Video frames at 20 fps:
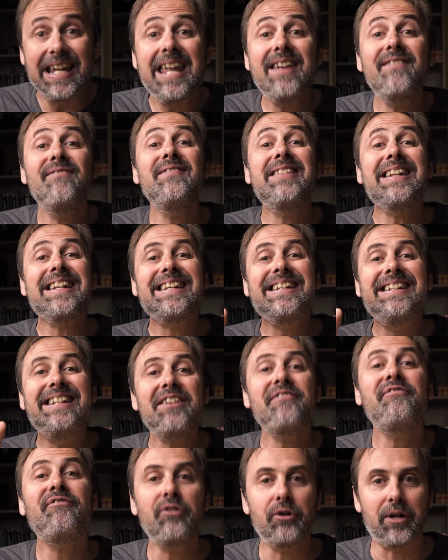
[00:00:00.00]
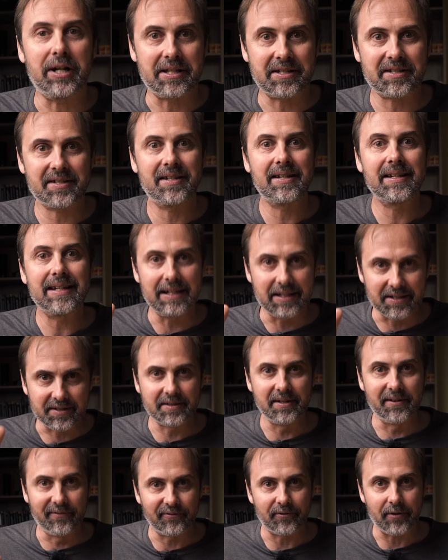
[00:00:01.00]
Even the difference is
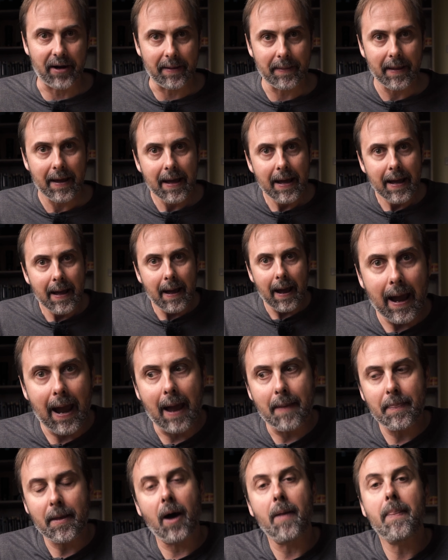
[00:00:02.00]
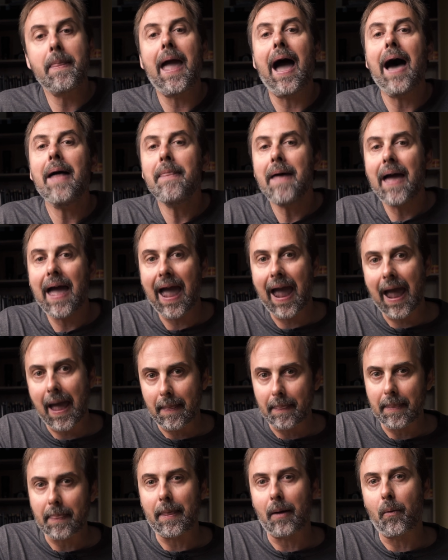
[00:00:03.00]
different. And on the other
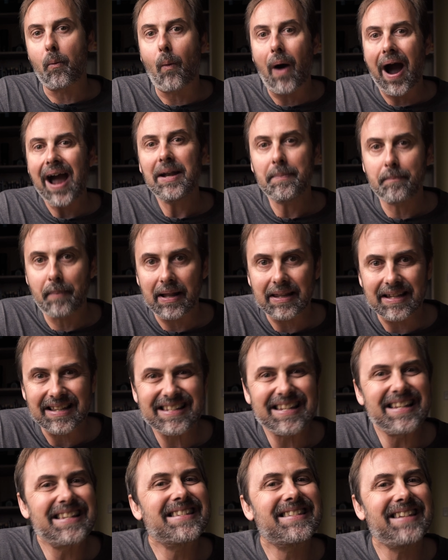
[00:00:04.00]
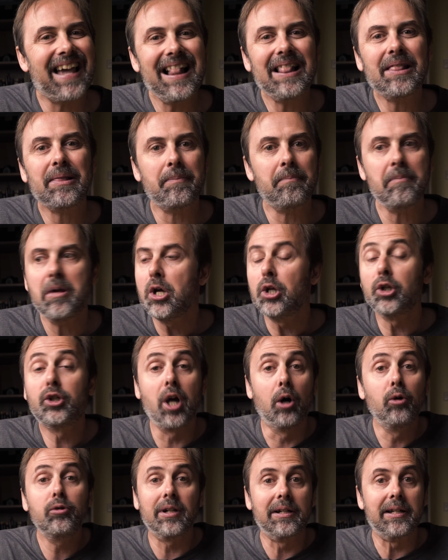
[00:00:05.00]
hand, the white balance is seldom
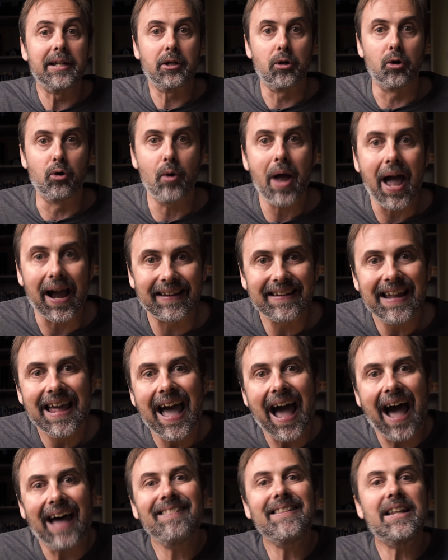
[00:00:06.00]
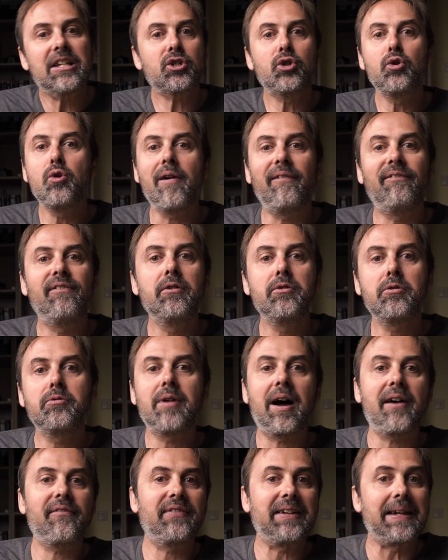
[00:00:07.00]
totally correct unless you are
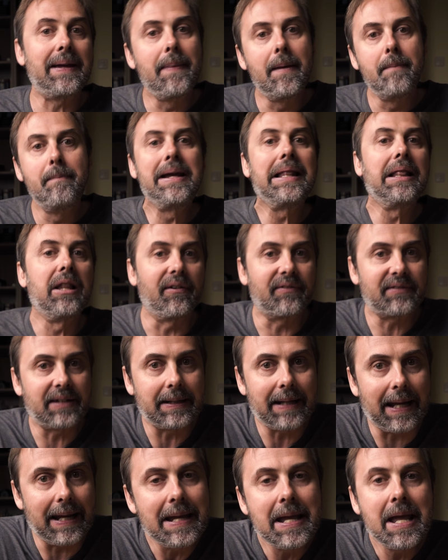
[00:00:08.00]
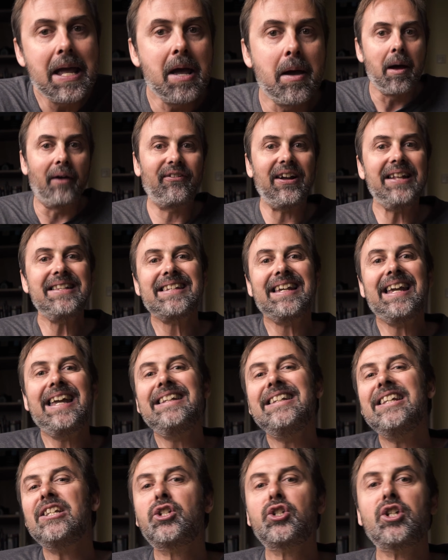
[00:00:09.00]
photographing in the middle of the day. And friends,
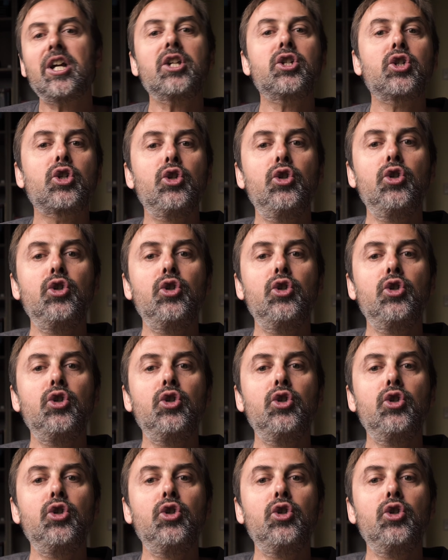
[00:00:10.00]
it is just